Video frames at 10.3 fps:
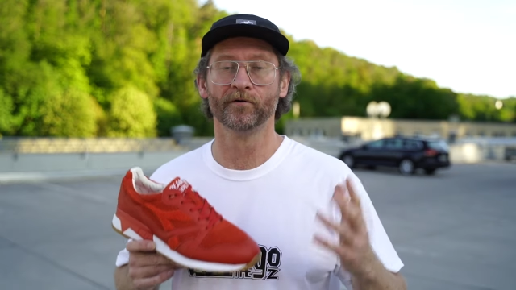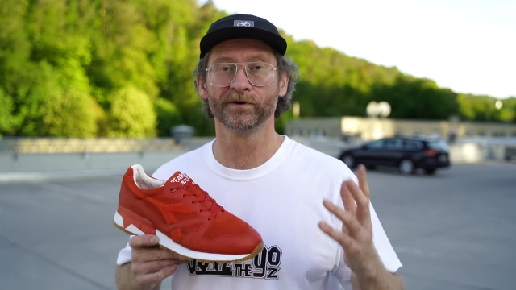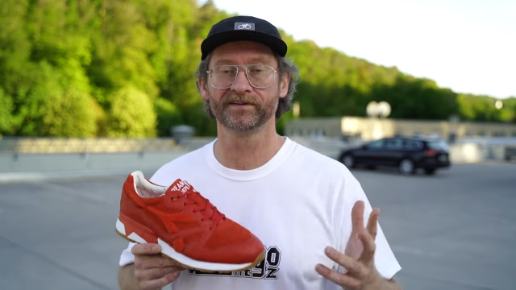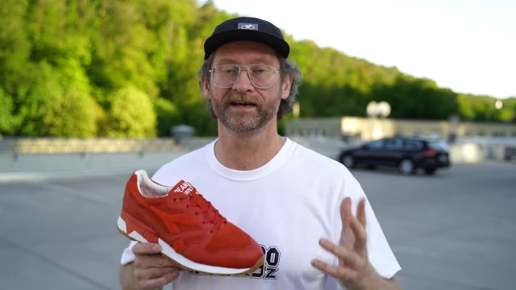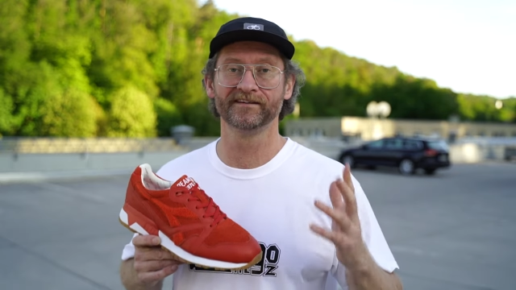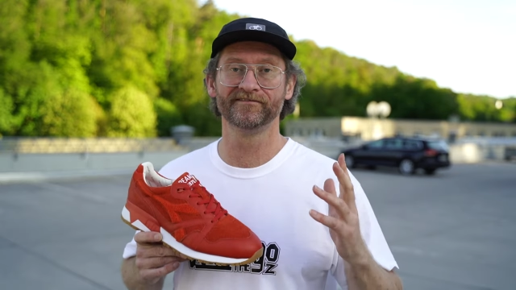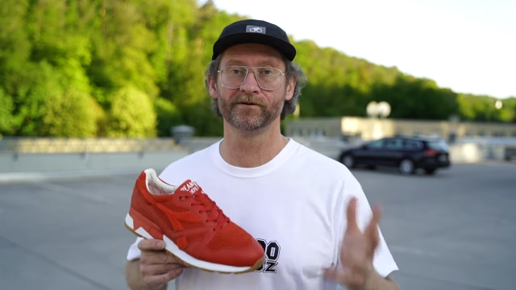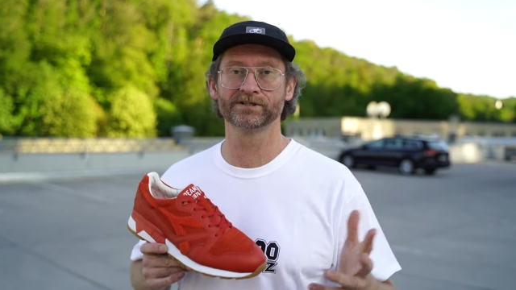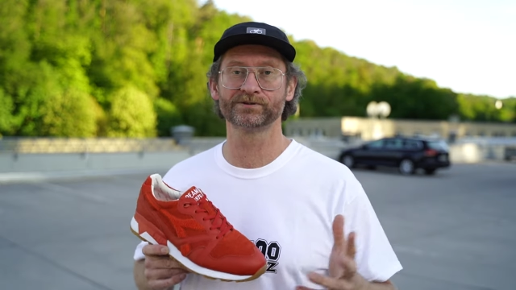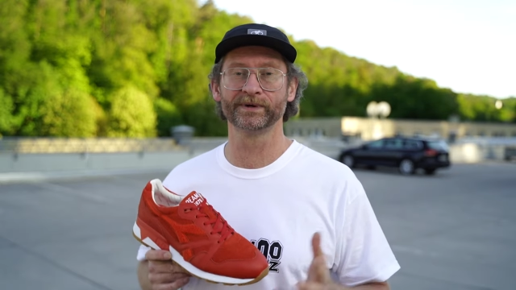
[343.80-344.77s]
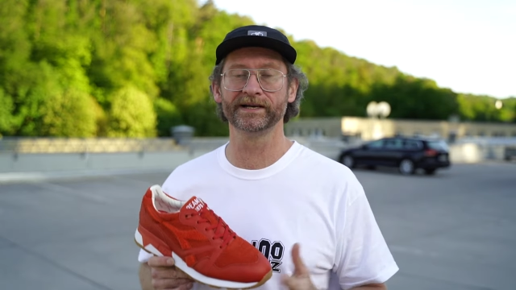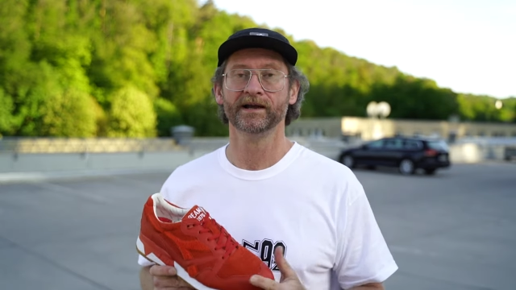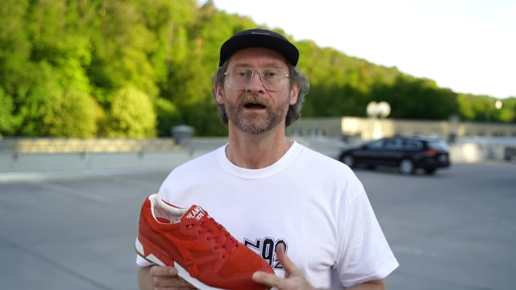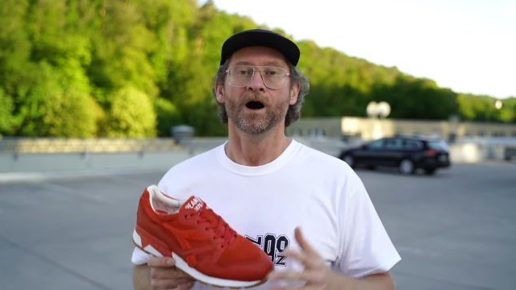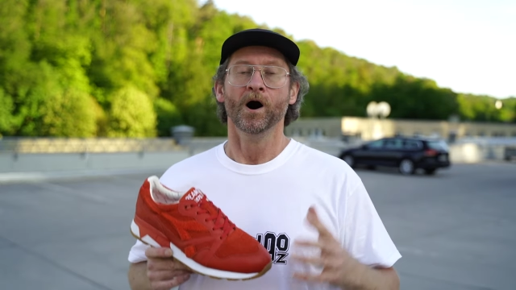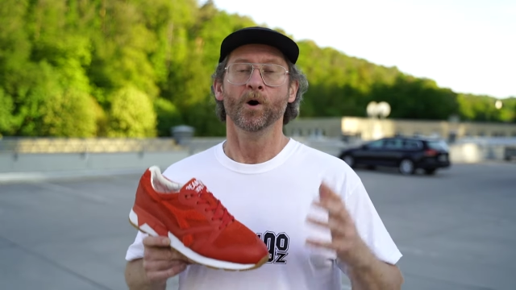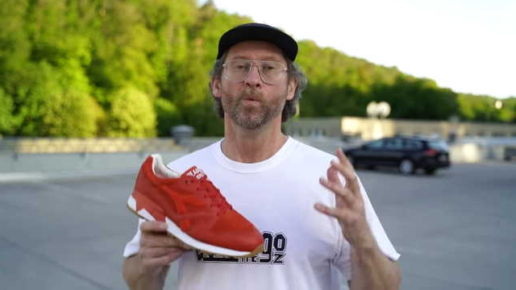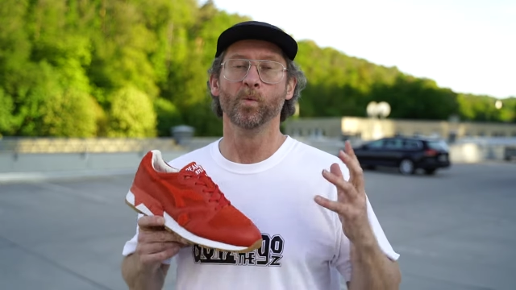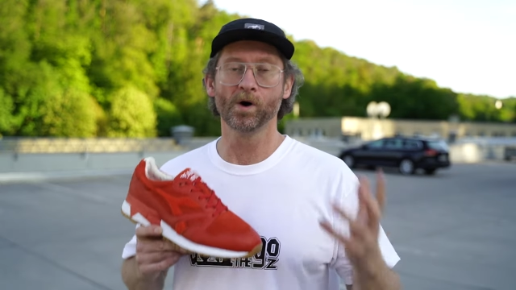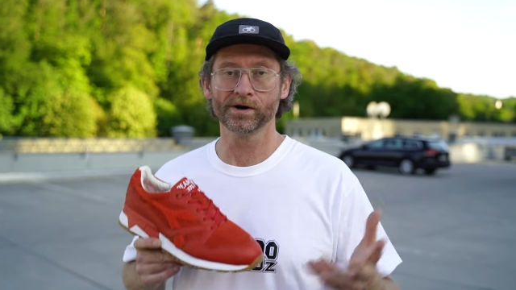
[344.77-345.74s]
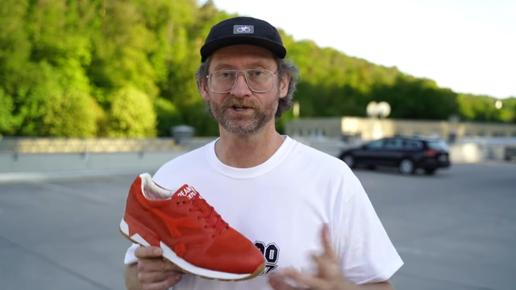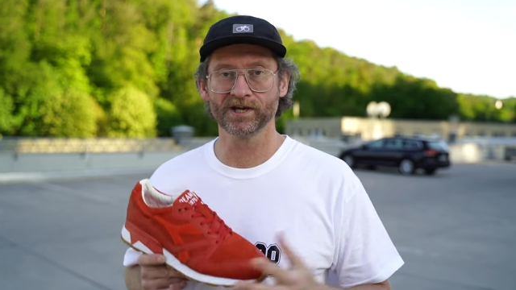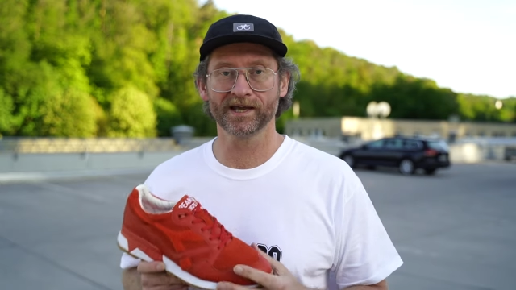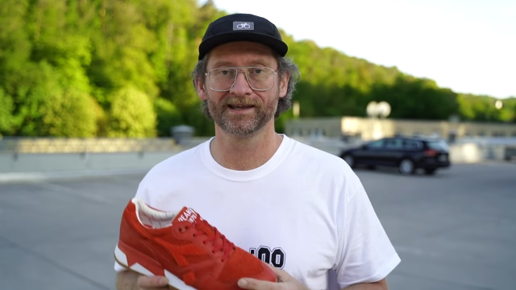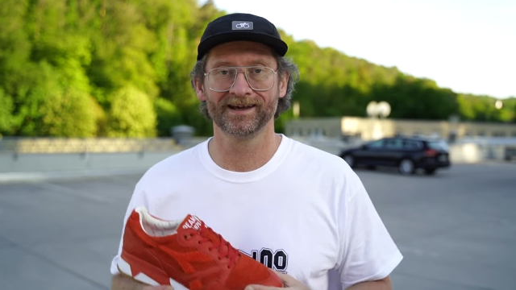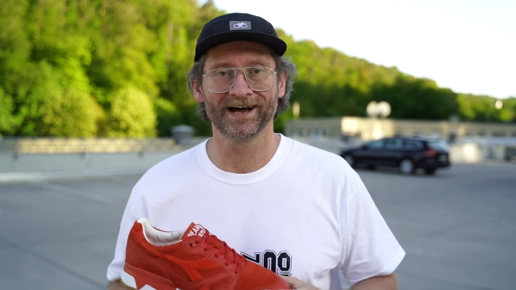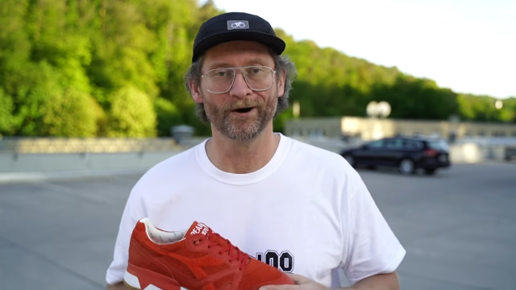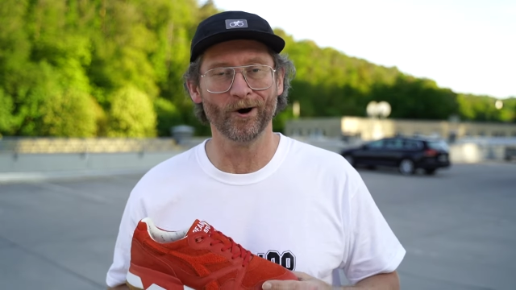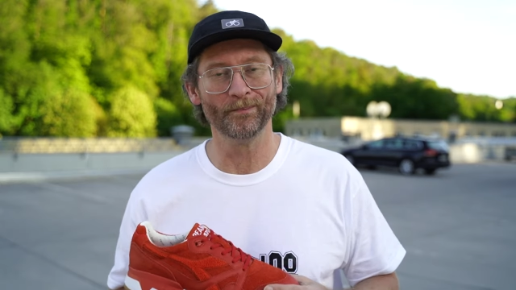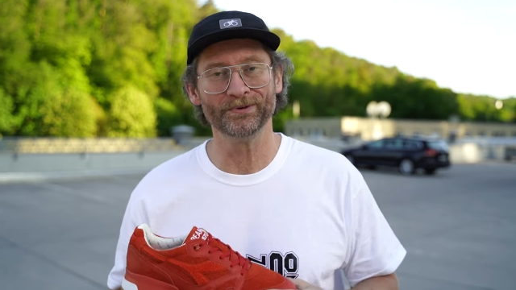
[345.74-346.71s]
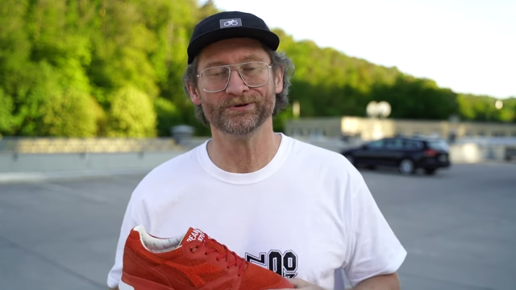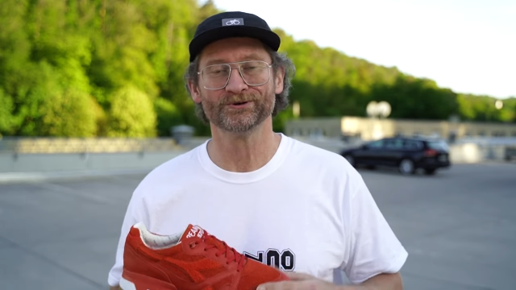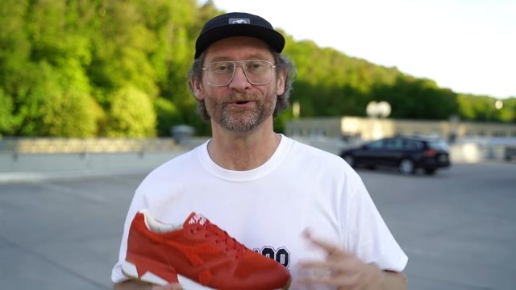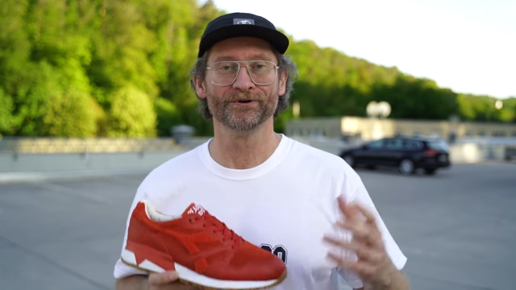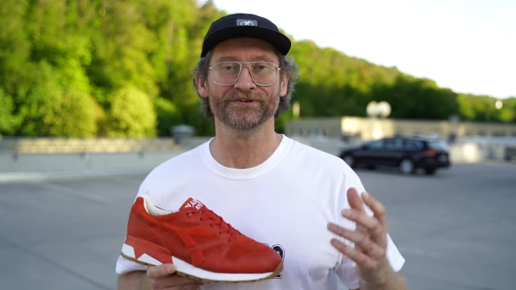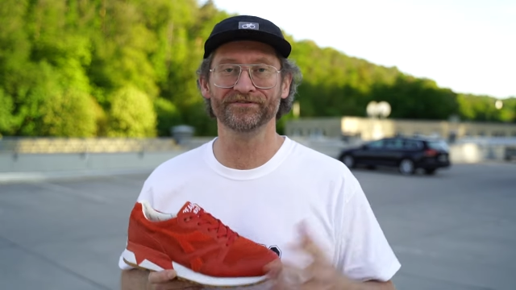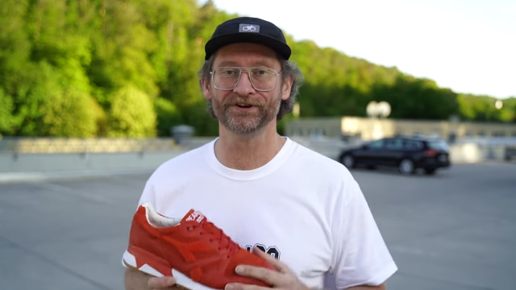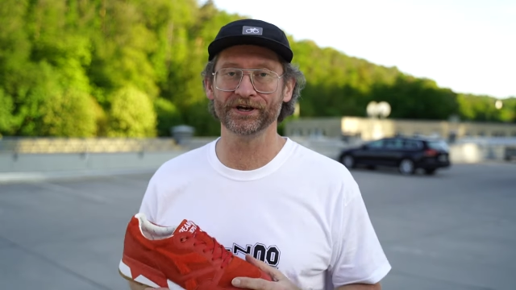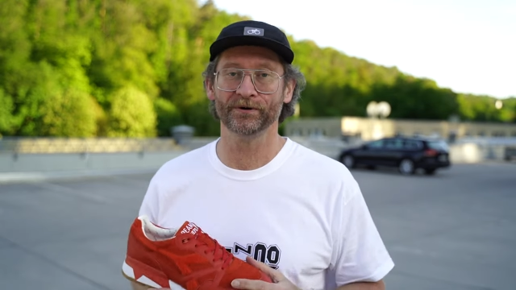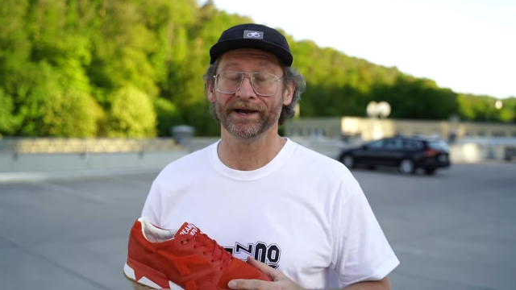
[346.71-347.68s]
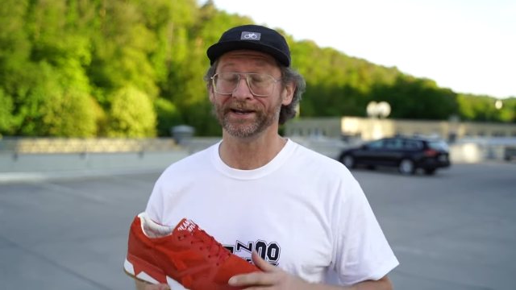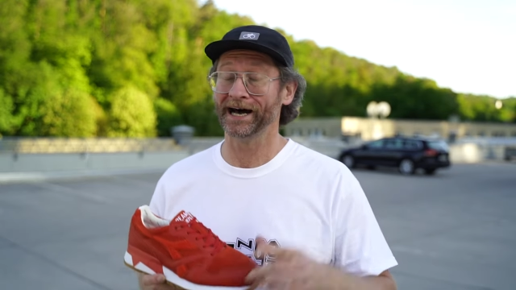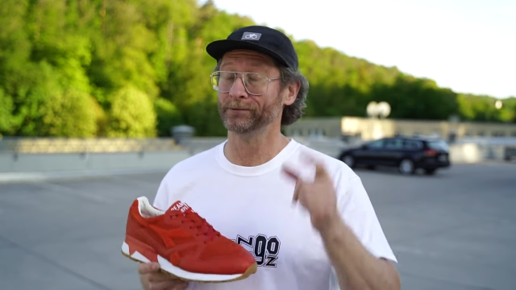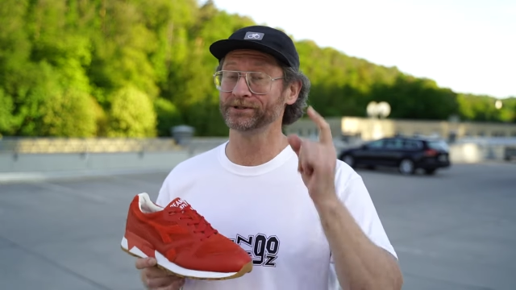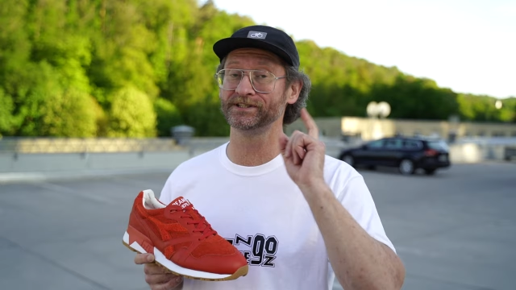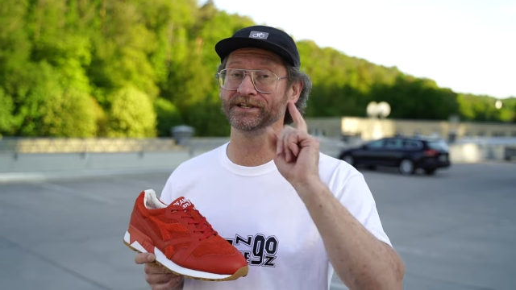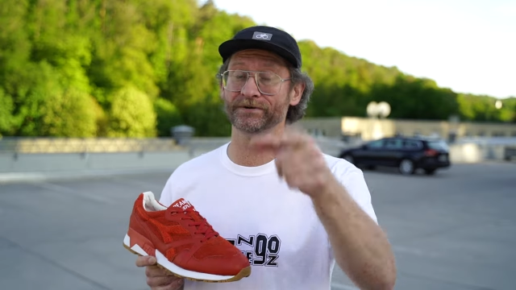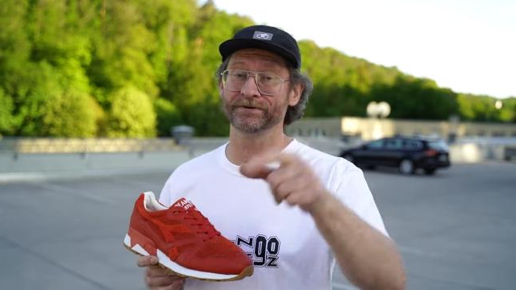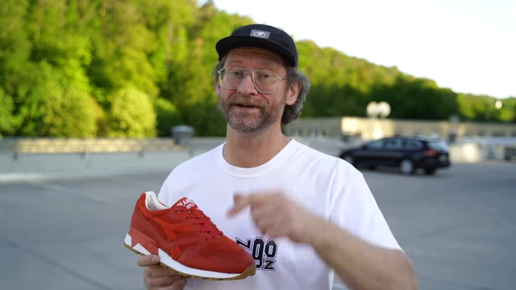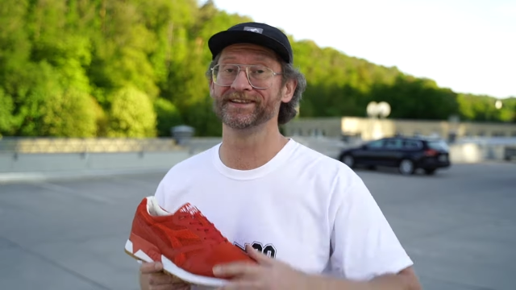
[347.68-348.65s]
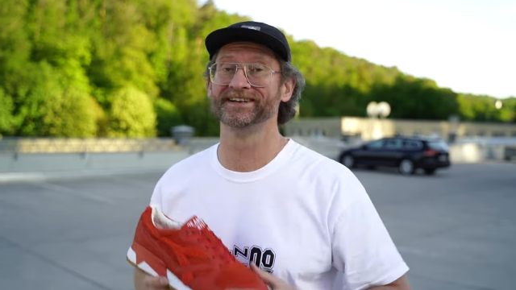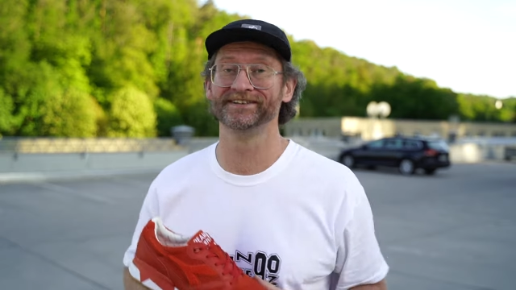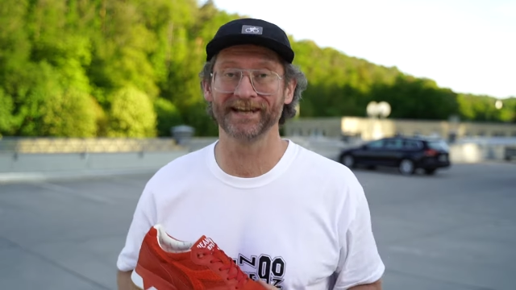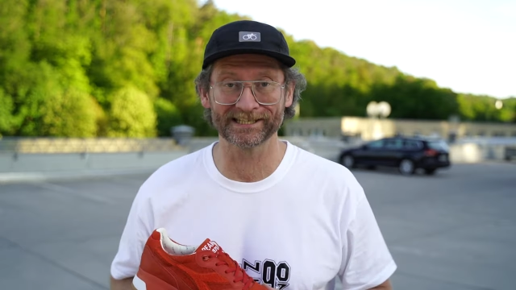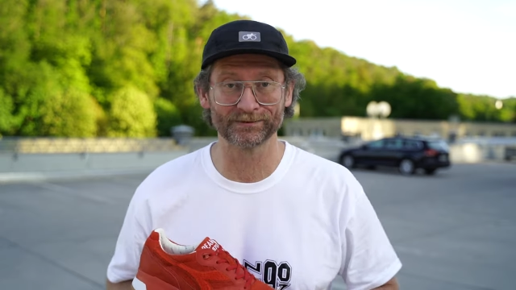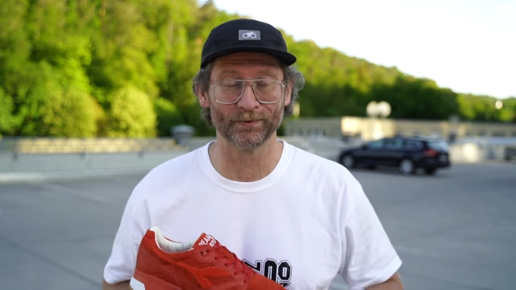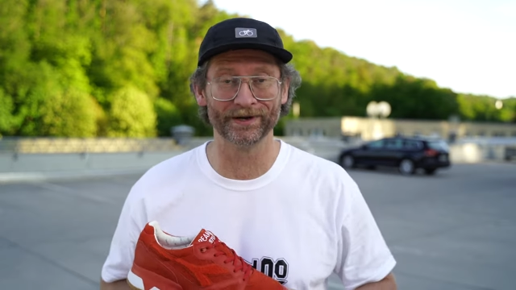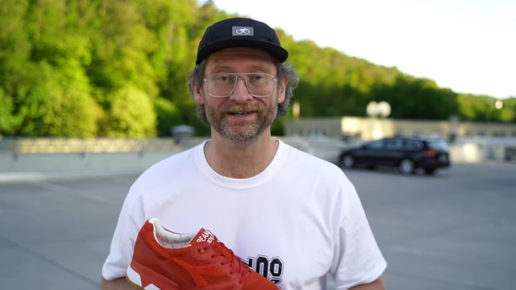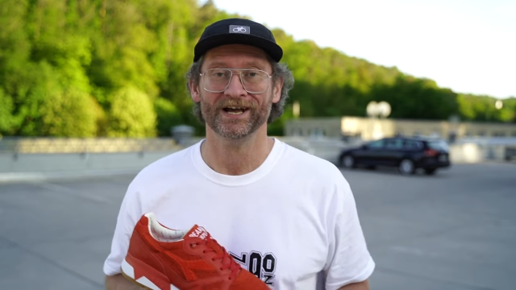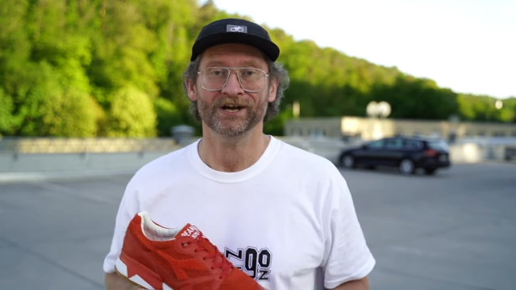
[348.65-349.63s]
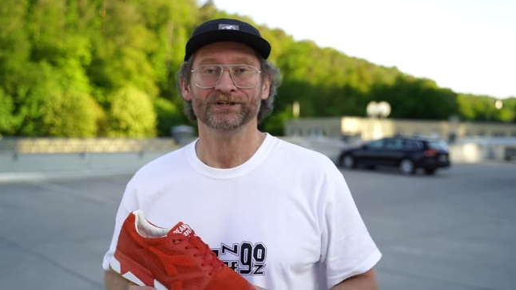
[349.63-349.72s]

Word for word: 40th anniversary war jacket. I hope you enjoyed the video and I will see you in the next one.